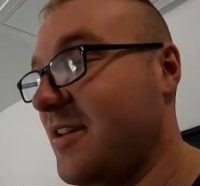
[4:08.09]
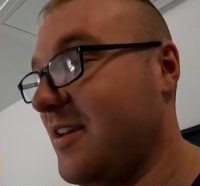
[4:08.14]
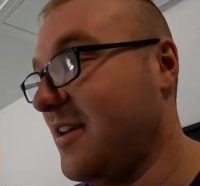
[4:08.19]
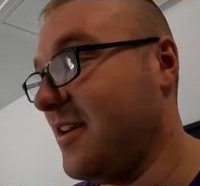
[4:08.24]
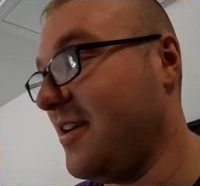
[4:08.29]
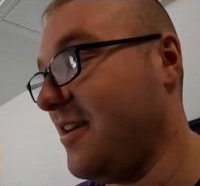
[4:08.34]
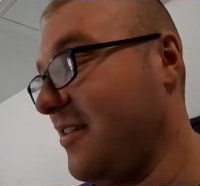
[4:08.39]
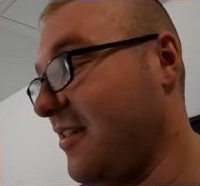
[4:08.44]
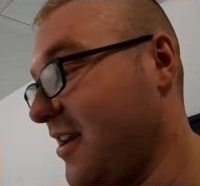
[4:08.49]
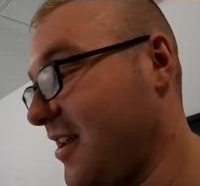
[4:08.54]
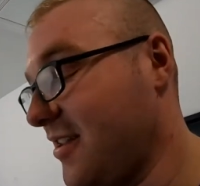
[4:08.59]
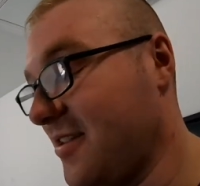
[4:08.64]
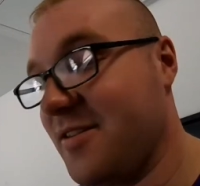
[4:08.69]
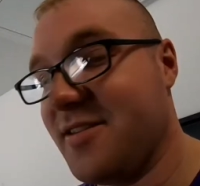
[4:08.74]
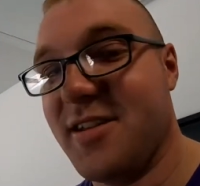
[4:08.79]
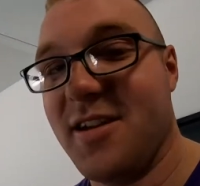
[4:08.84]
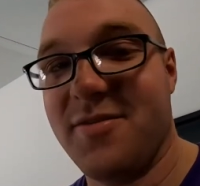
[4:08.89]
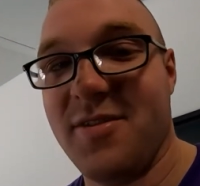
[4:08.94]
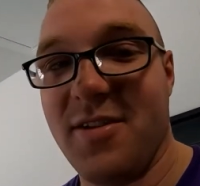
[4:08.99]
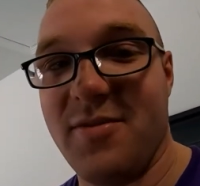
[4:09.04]
A lot of the
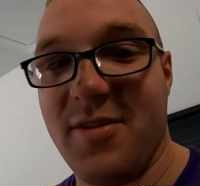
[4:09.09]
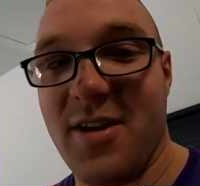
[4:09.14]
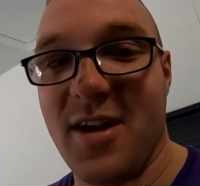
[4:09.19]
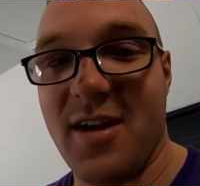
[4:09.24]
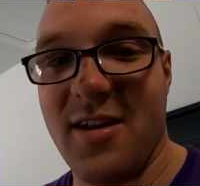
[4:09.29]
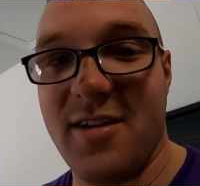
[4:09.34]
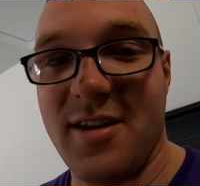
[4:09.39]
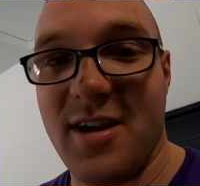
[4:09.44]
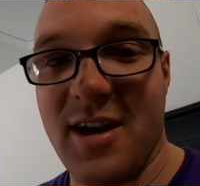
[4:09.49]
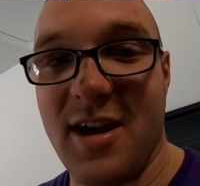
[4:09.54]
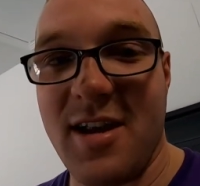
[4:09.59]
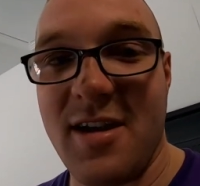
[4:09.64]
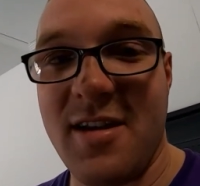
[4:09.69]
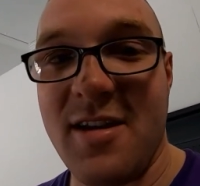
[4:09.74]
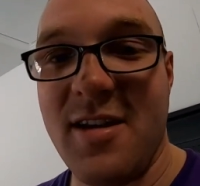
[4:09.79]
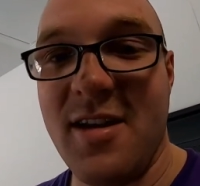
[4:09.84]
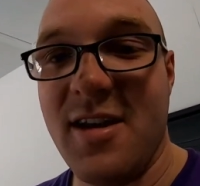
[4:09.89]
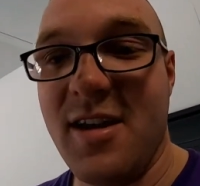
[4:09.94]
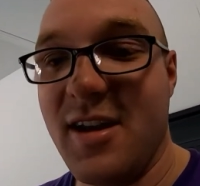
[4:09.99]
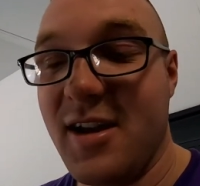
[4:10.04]
stuff I've read online,
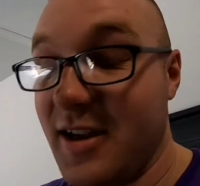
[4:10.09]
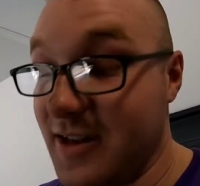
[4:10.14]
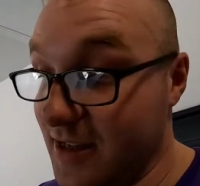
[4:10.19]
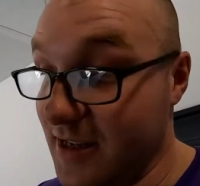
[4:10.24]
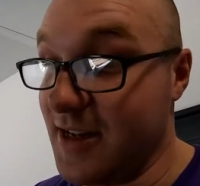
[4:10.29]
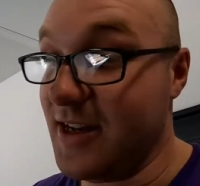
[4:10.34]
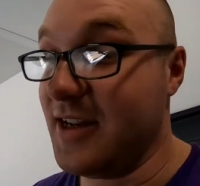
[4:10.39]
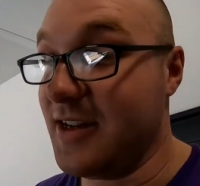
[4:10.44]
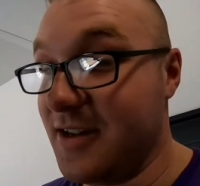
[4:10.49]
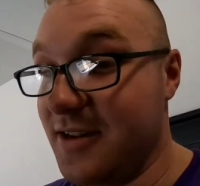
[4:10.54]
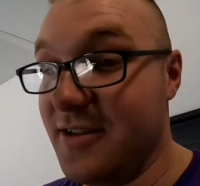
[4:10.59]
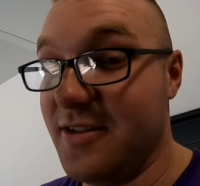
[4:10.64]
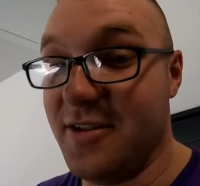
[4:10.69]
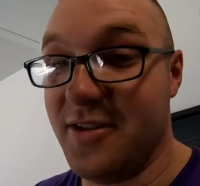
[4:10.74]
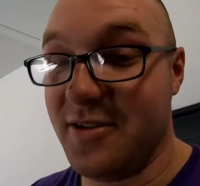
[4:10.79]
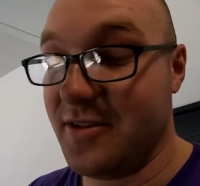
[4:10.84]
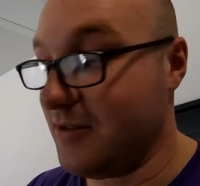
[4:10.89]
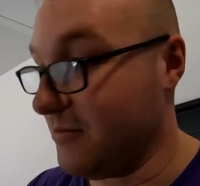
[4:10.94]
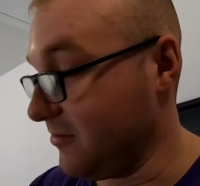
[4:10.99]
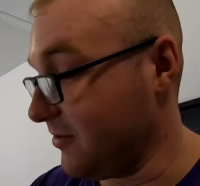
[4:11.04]
because I did
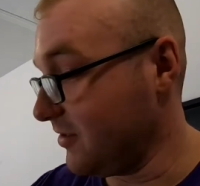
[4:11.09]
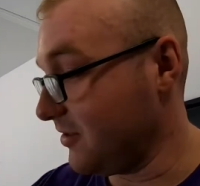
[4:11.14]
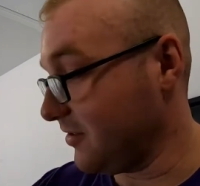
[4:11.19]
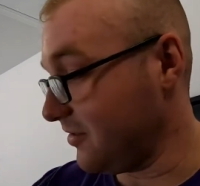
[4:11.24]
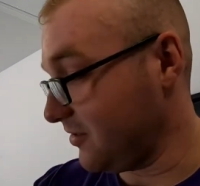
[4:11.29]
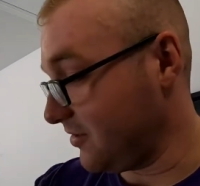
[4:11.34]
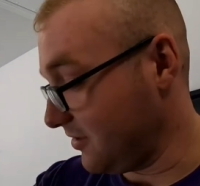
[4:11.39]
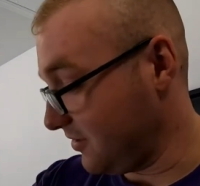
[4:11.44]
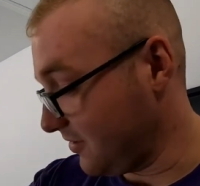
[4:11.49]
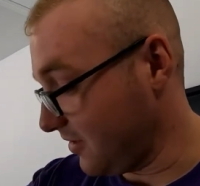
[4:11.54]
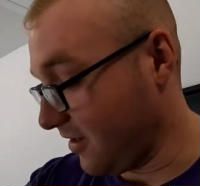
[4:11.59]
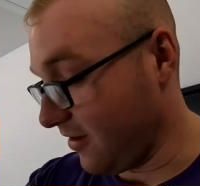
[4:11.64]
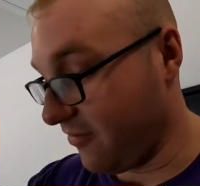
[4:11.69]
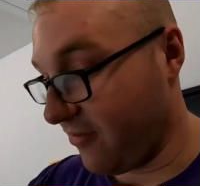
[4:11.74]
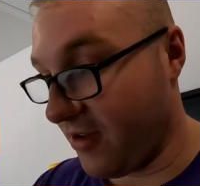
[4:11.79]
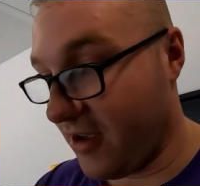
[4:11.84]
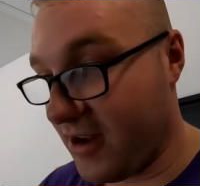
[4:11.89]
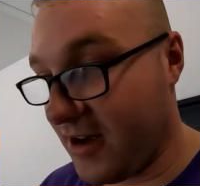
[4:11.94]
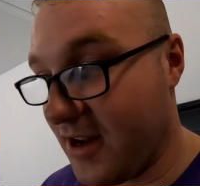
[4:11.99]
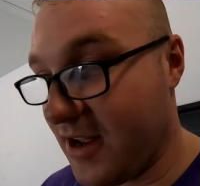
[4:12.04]
do some research to try to
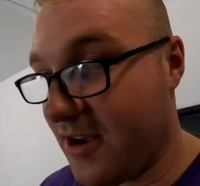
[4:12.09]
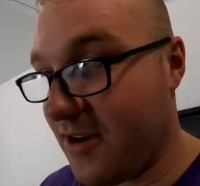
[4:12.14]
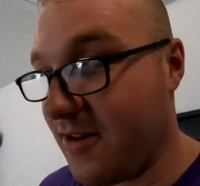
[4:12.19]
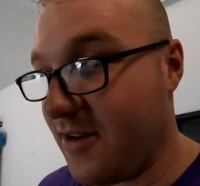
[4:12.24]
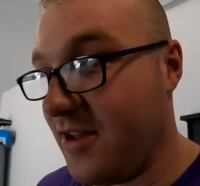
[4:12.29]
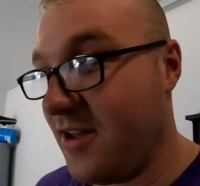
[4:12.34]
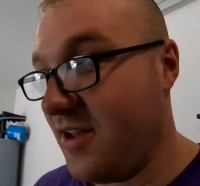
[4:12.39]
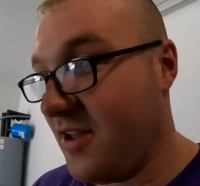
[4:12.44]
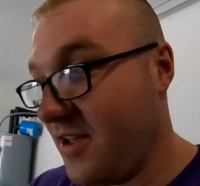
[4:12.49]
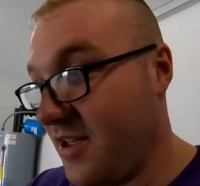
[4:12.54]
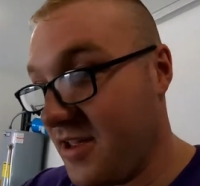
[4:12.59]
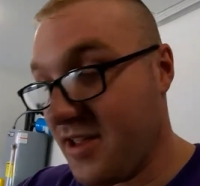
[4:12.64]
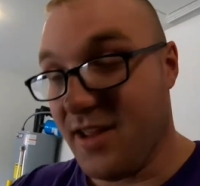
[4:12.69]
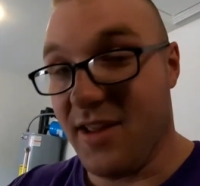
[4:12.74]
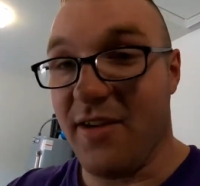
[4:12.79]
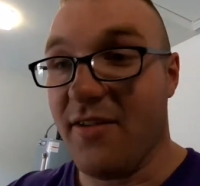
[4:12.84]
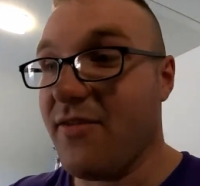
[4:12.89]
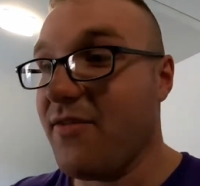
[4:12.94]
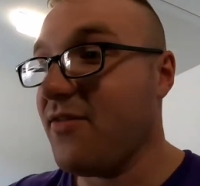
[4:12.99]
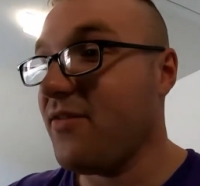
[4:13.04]
find out
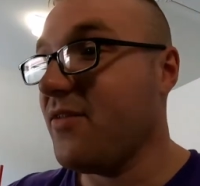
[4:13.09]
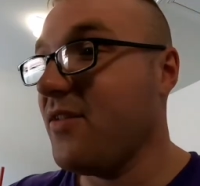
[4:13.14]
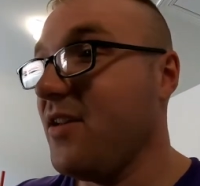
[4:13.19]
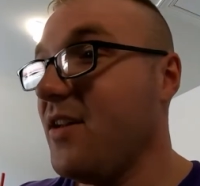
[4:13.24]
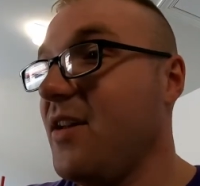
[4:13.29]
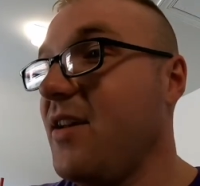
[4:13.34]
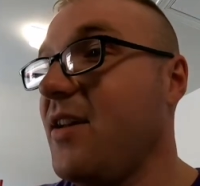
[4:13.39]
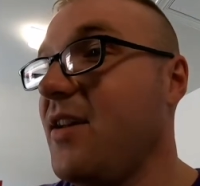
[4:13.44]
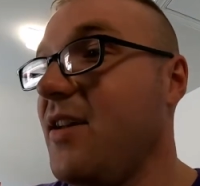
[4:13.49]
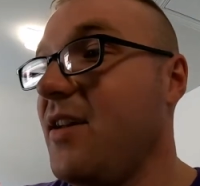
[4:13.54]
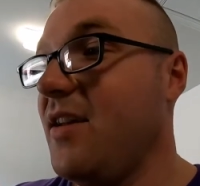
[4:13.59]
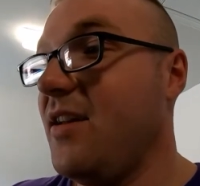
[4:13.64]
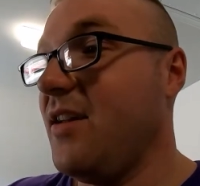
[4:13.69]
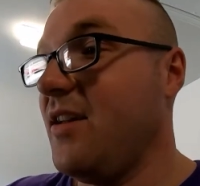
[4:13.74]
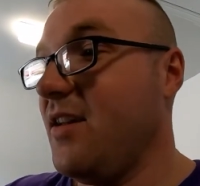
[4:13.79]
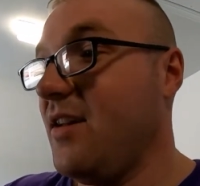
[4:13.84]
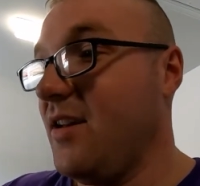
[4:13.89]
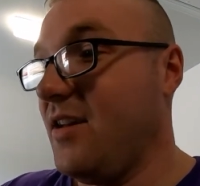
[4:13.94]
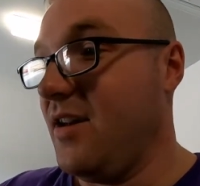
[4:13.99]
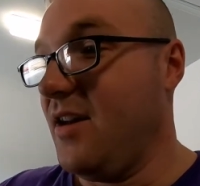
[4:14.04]
if
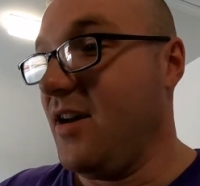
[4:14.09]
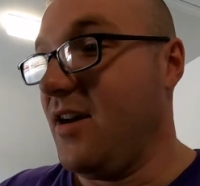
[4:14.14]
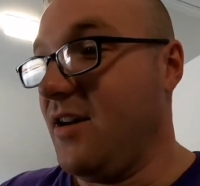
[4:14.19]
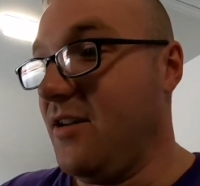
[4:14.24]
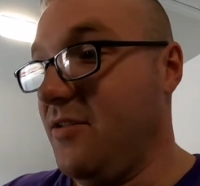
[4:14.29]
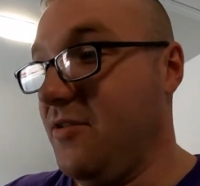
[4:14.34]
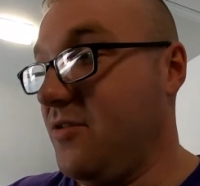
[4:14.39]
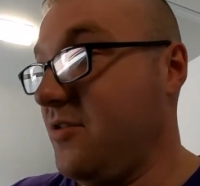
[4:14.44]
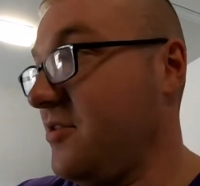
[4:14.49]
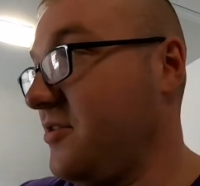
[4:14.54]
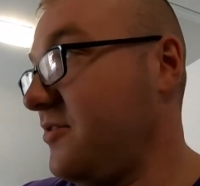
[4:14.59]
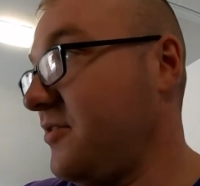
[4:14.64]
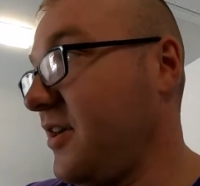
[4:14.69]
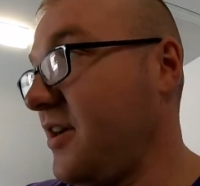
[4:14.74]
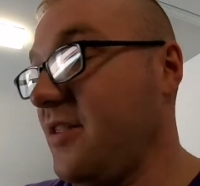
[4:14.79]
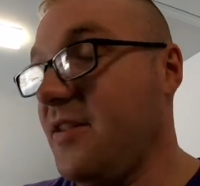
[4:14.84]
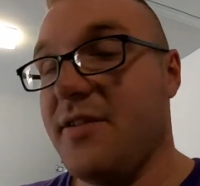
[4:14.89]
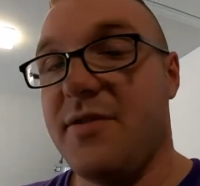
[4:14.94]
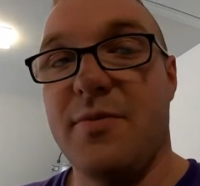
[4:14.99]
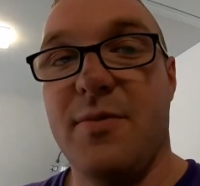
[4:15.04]
you could
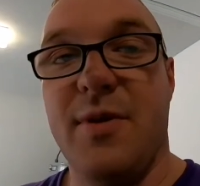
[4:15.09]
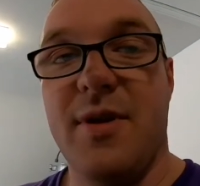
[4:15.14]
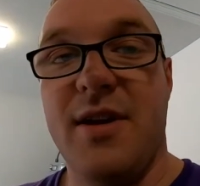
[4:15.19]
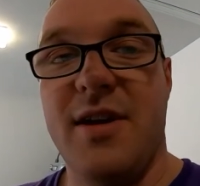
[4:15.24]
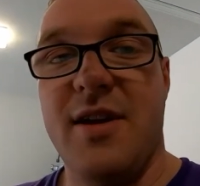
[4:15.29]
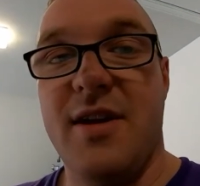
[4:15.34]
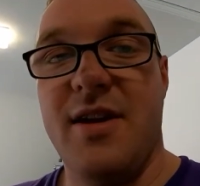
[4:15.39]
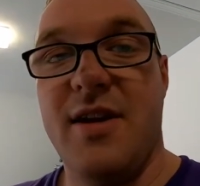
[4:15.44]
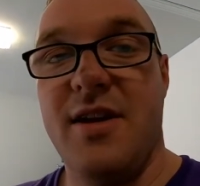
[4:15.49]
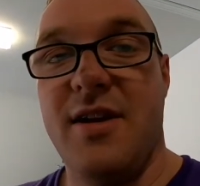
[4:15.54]
drain this one.